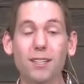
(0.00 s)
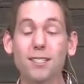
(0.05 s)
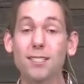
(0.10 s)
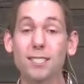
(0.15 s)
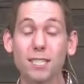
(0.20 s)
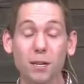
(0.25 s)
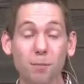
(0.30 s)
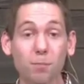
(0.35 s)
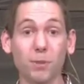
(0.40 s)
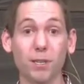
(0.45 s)

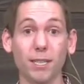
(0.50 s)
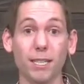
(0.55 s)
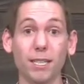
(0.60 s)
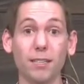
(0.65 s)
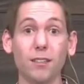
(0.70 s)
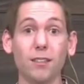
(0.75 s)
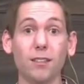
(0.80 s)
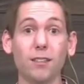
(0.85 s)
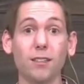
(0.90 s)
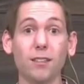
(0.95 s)

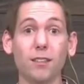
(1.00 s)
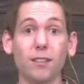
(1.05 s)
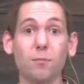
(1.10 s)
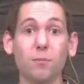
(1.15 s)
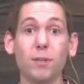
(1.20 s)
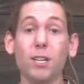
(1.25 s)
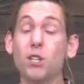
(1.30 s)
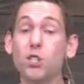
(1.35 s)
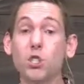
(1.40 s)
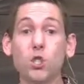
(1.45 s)
simply
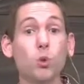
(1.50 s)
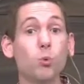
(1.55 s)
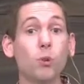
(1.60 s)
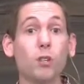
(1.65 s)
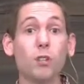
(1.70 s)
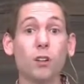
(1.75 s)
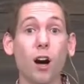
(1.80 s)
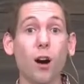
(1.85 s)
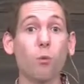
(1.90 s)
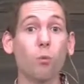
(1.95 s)
because you
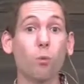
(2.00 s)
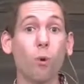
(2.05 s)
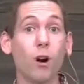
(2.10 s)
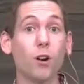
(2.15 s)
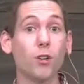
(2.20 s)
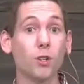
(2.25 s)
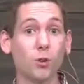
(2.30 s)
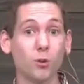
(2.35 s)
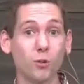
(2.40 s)
would not want